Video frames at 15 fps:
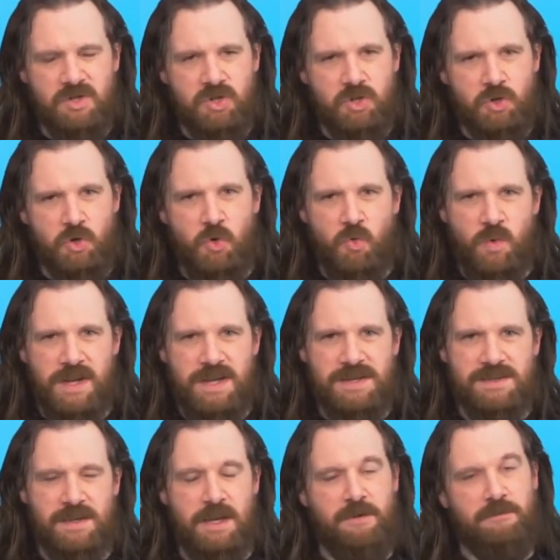2
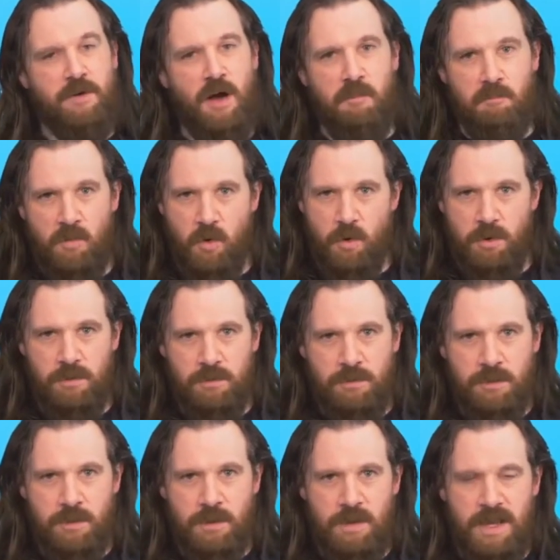weeks, if not more.
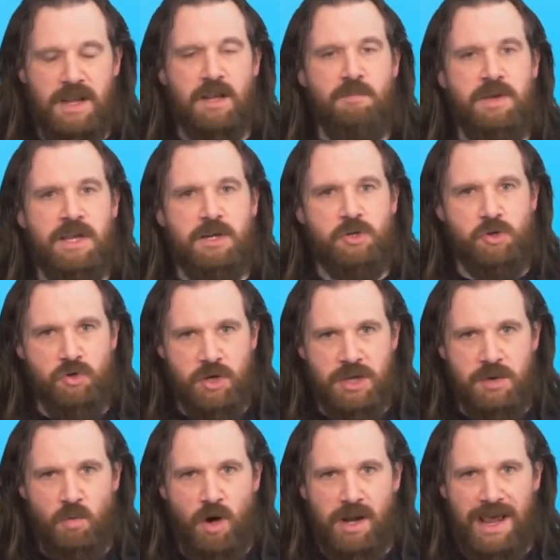It can be a
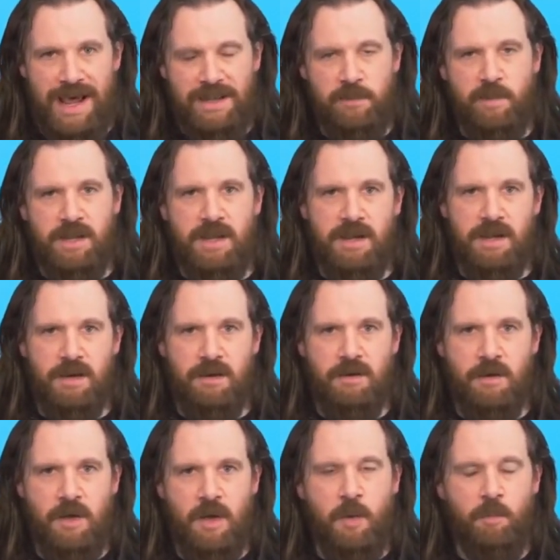tricky one at the beginning,
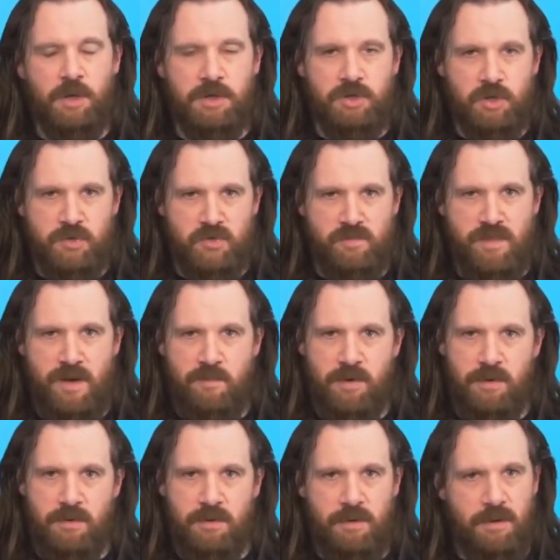but just
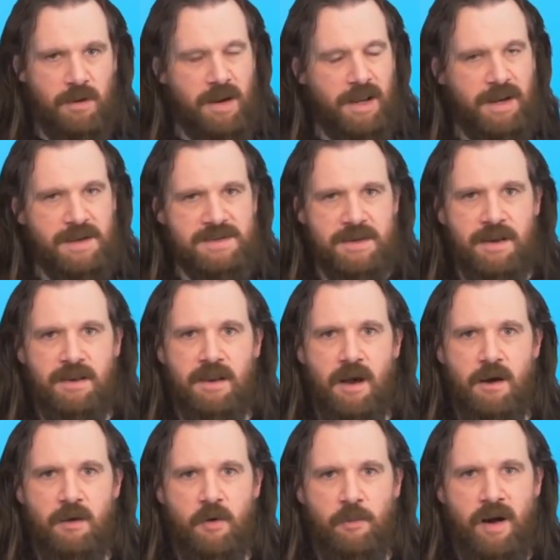remember, like I said in the
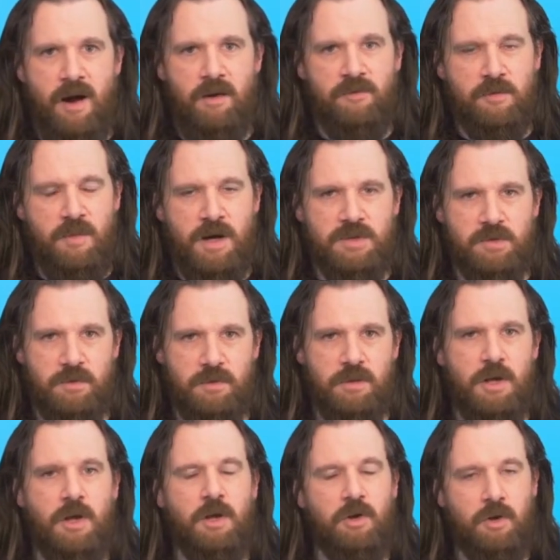earlier part of the module,
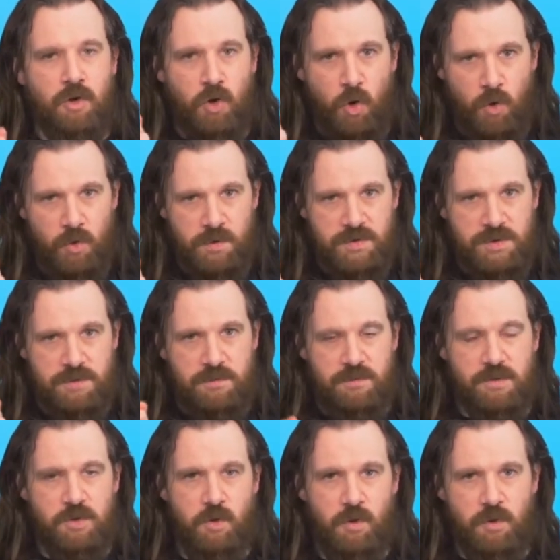nose
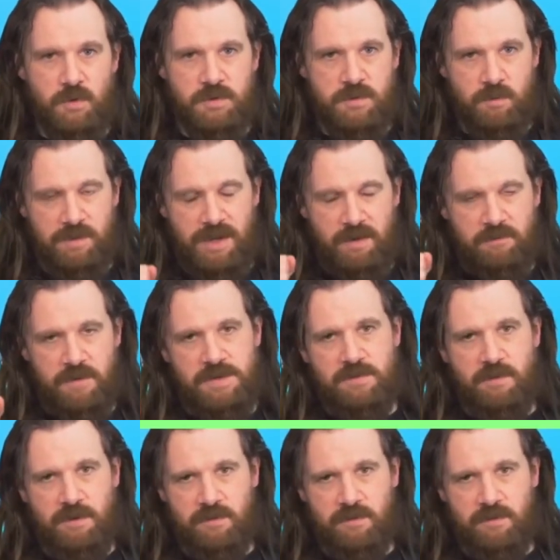to toes with that fistful